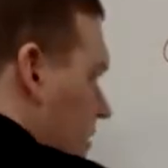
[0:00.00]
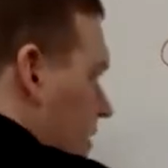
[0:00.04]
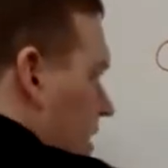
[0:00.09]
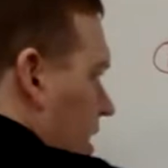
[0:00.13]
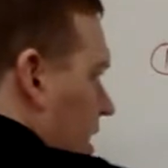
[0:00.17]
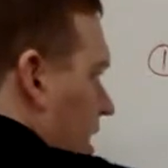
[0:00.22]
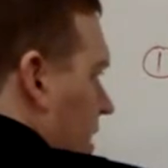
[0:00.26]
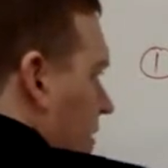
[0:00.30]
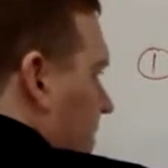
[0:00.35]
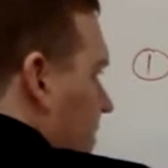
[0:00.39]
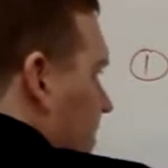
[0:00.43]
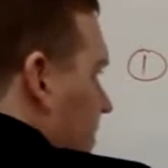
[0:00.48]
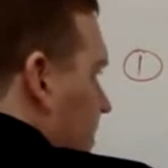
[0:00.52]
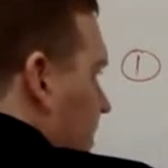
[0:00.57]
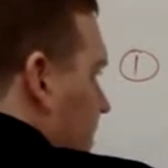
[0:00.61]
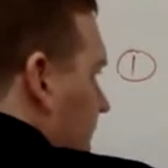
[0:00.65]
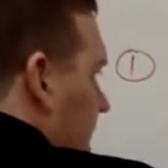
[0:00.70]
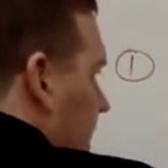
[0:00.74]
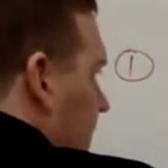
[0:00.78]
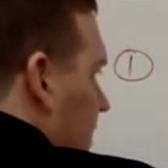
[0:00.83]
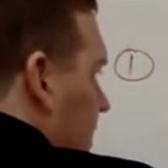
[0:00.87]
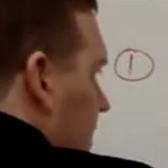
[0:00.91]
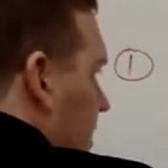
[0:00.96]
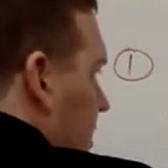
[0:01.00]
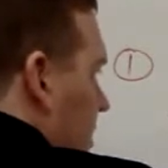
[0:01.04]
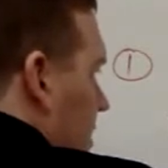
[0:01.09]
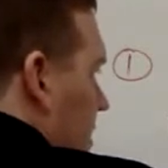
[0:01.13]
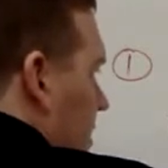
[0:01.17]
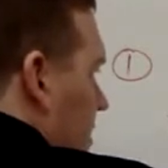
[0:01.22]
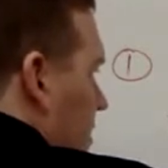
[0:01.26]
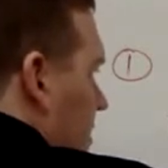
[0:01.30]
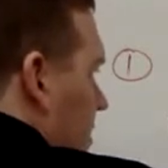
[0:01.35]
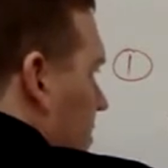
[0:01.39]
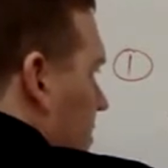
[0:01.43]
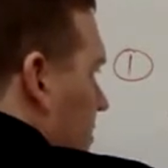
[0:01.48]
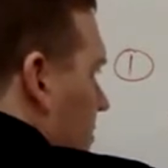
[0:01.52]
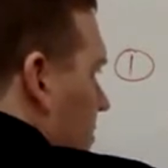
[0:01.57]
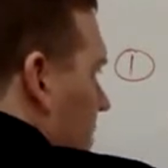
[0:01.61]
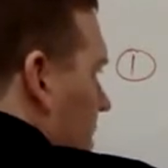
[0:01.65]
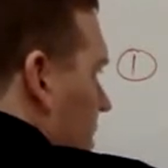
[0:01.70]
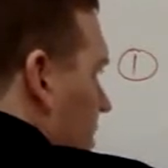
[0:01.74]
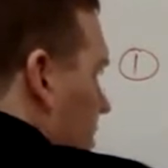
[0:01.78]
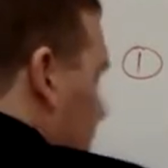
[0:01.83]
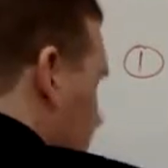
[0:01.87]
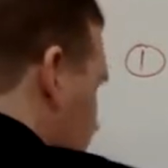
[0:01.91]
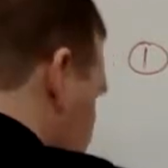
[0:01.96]
I have 7
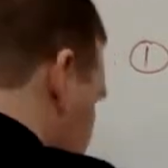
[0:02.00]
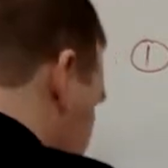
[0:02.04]
meters